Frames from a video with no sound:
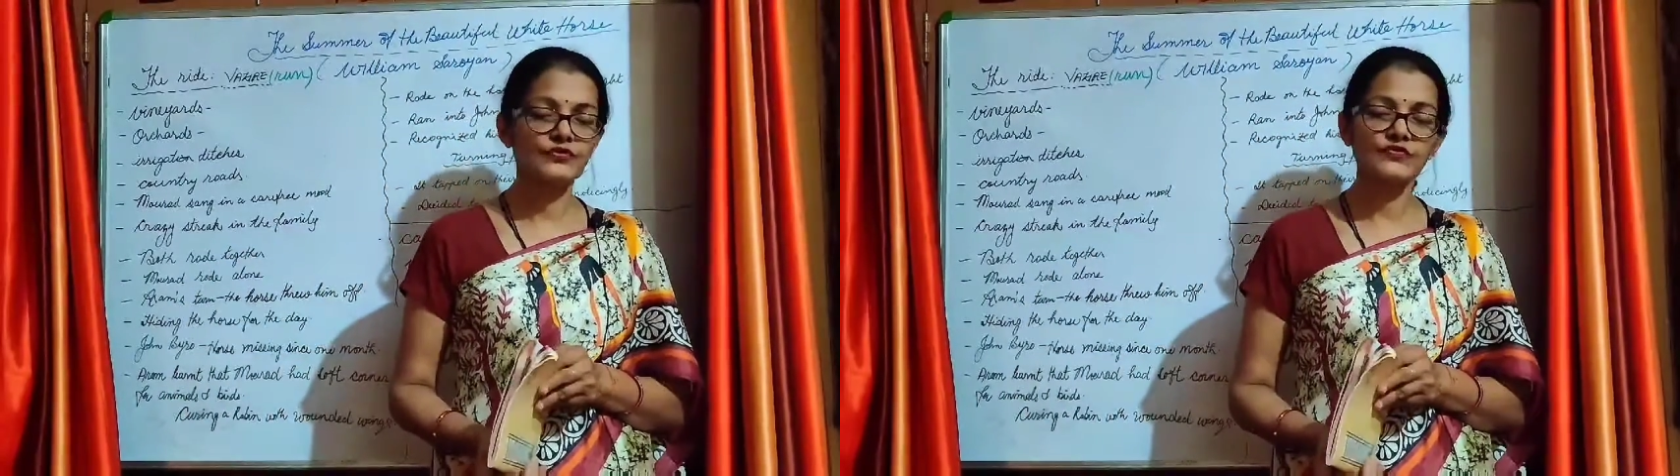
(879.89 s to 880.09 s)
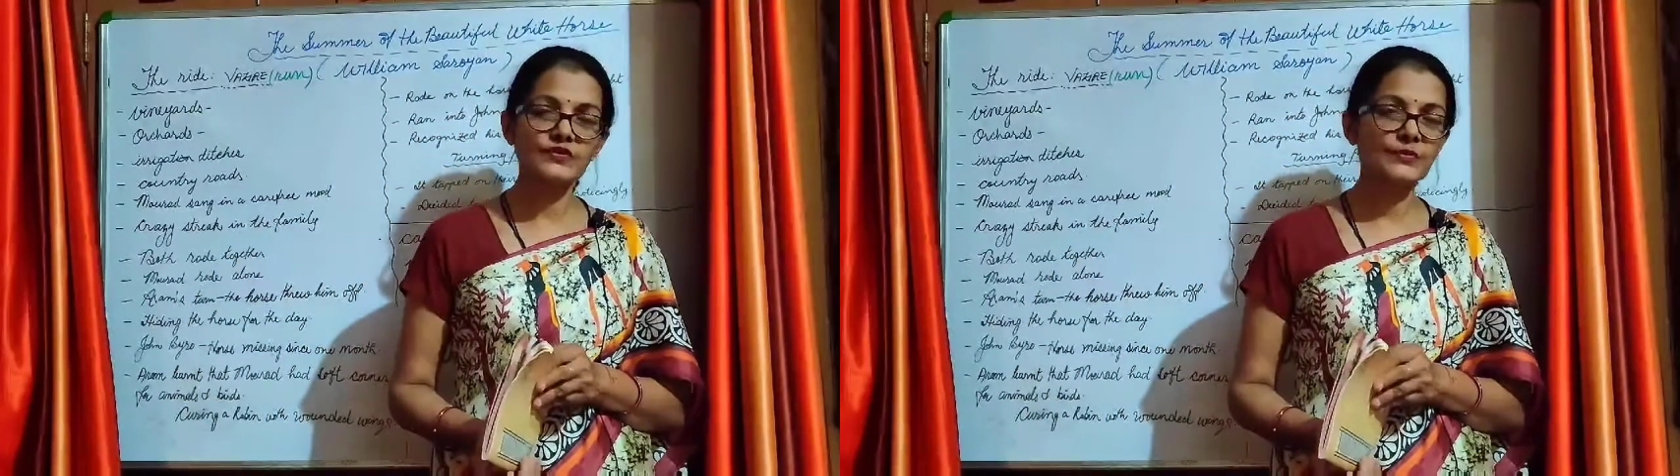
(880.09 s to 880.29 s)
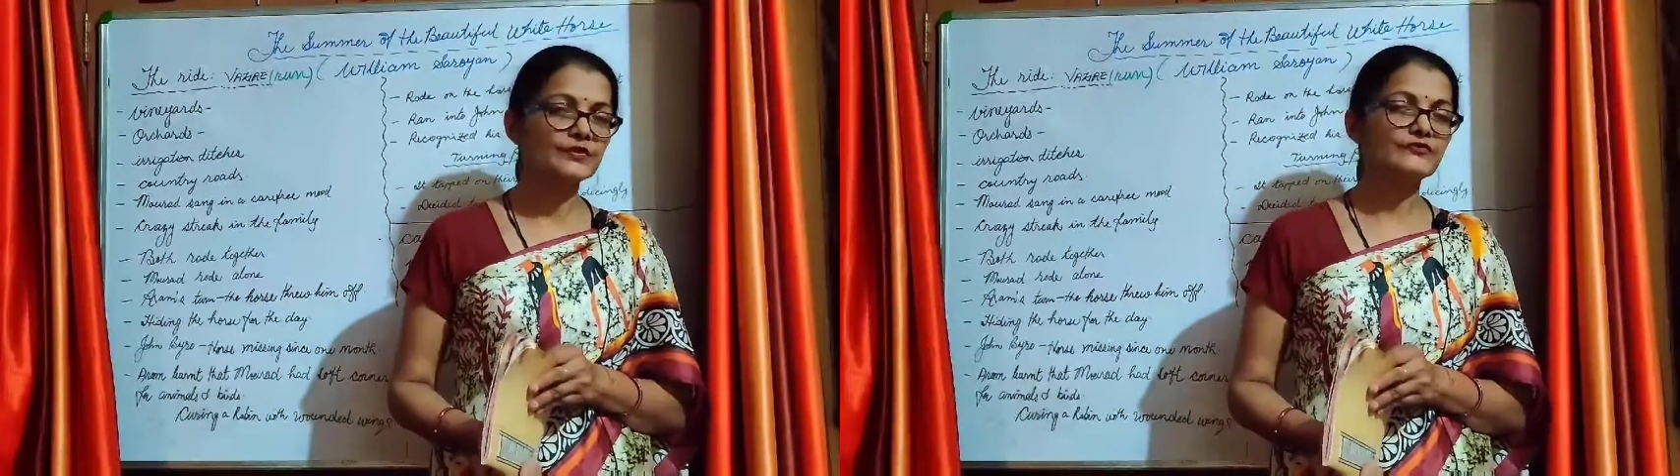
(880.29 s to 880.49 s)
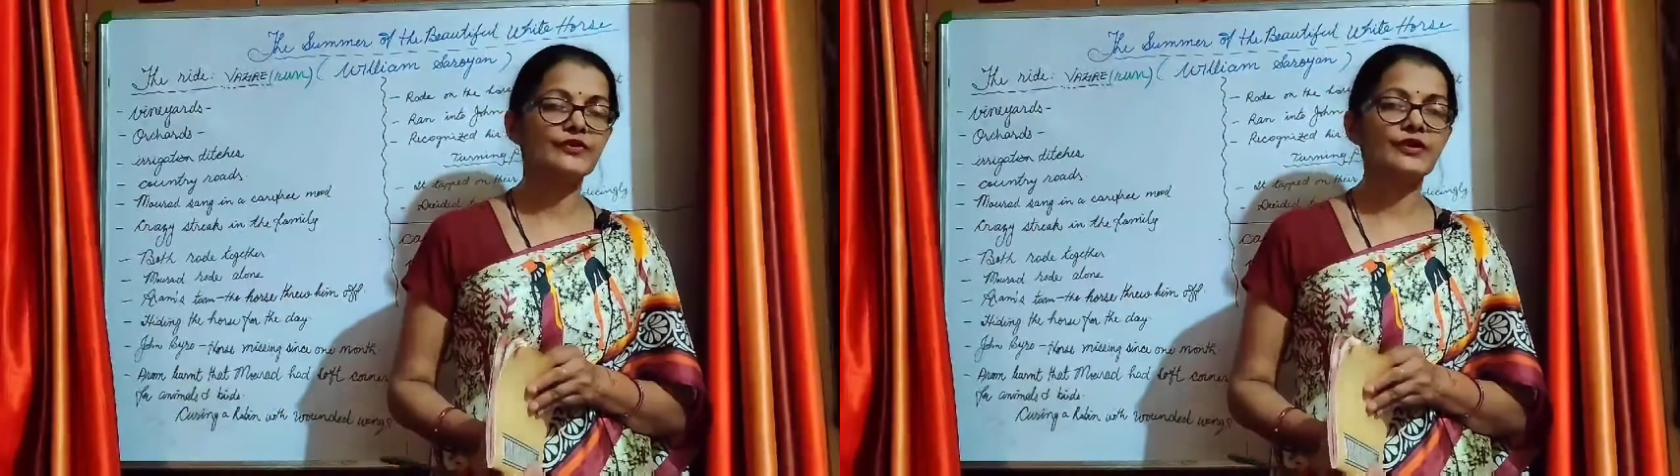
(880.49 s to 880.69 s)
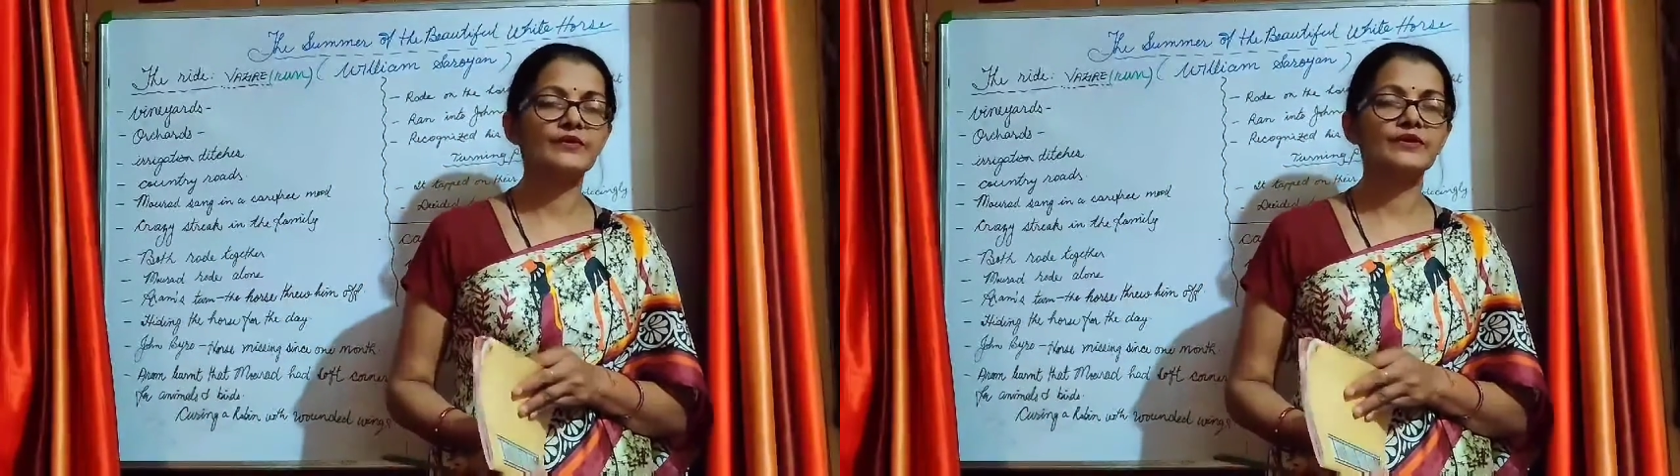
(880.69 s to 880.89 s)
was a simple
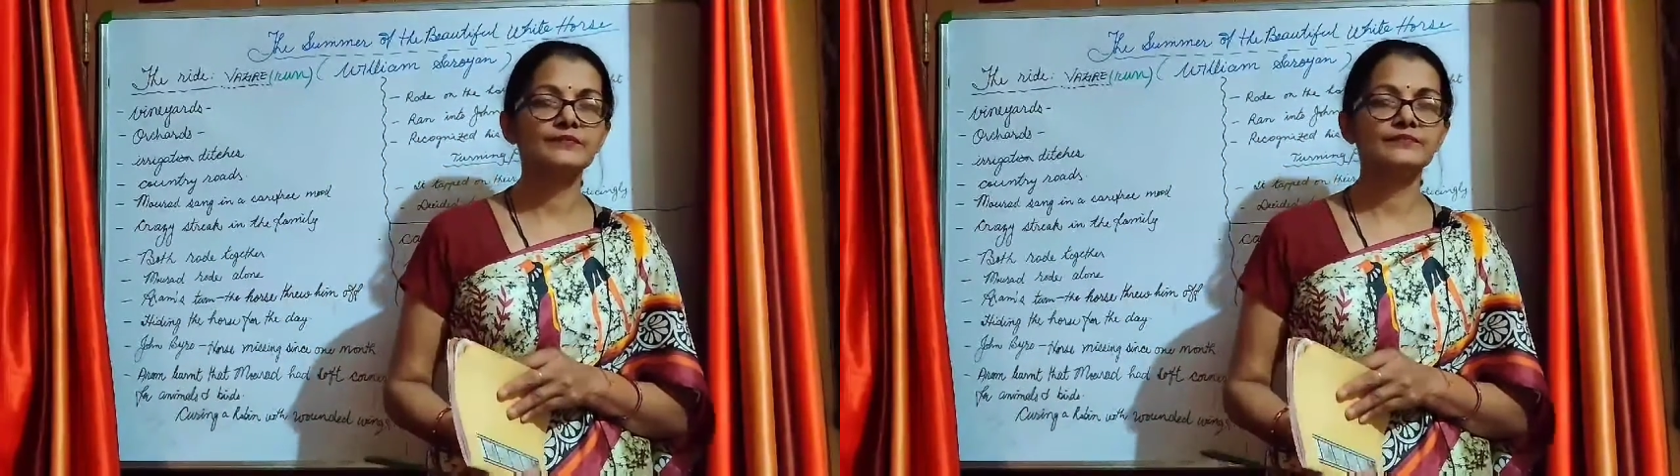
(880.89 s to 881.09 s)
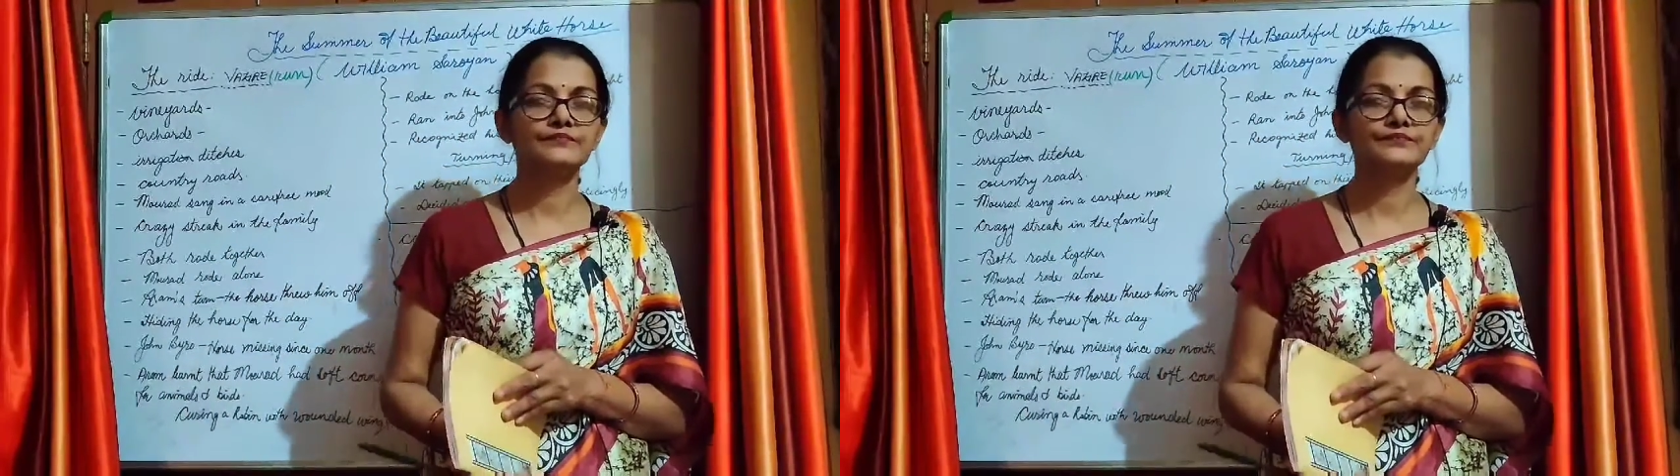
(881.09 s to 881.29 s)
farmer,